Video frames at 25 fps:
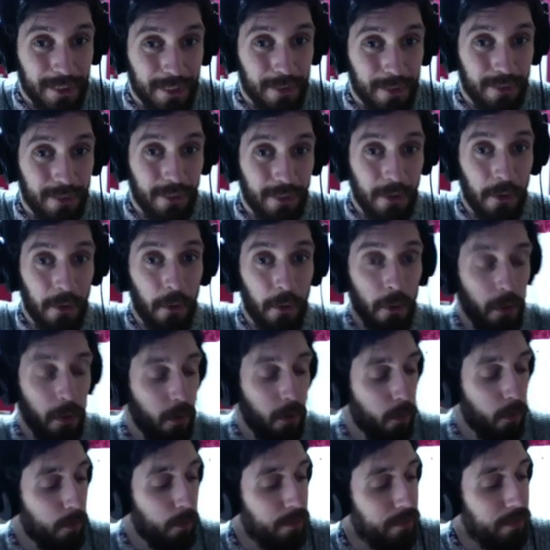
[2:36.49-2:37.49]
So
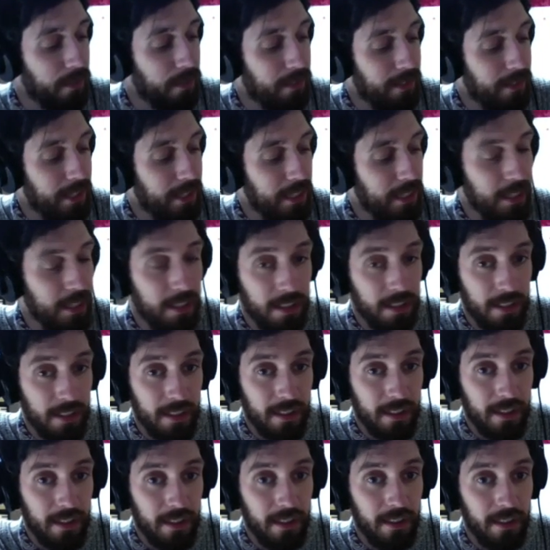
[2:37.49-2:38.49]
with the D,
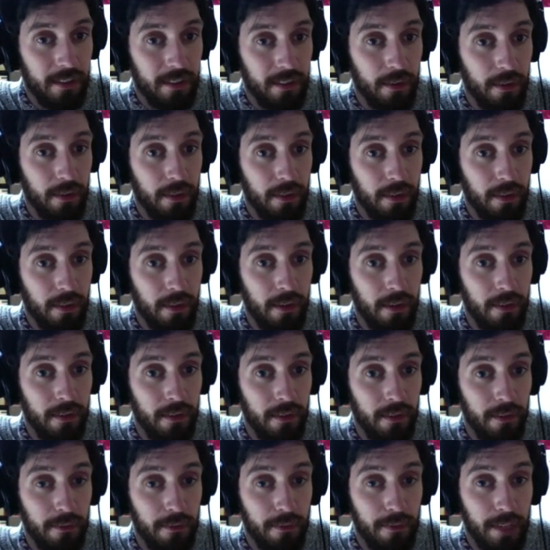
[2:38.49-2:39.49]
your 3rd
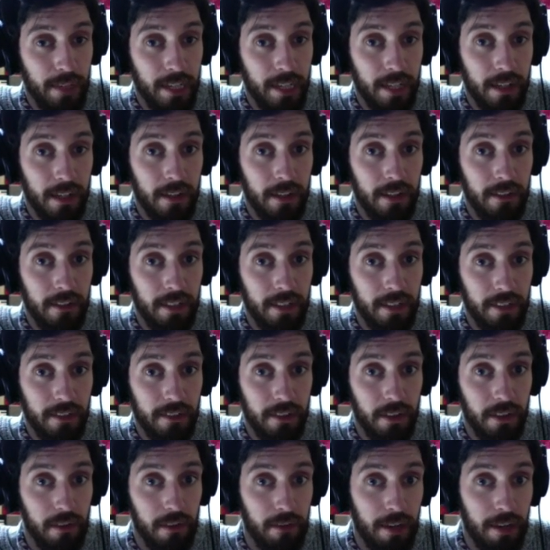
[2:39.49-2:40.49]
finger is
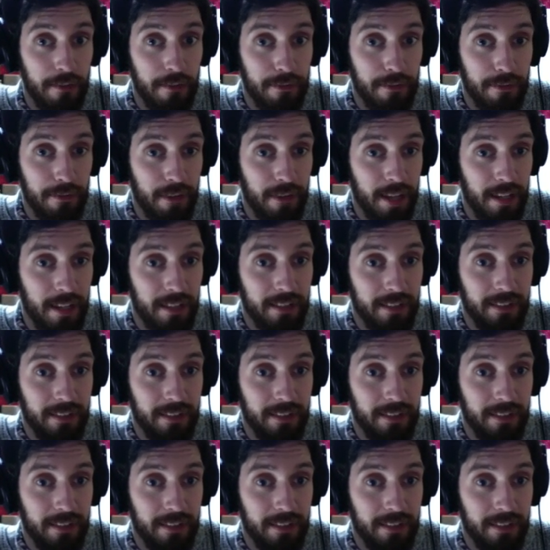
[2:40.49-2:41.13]
actually on the right fret.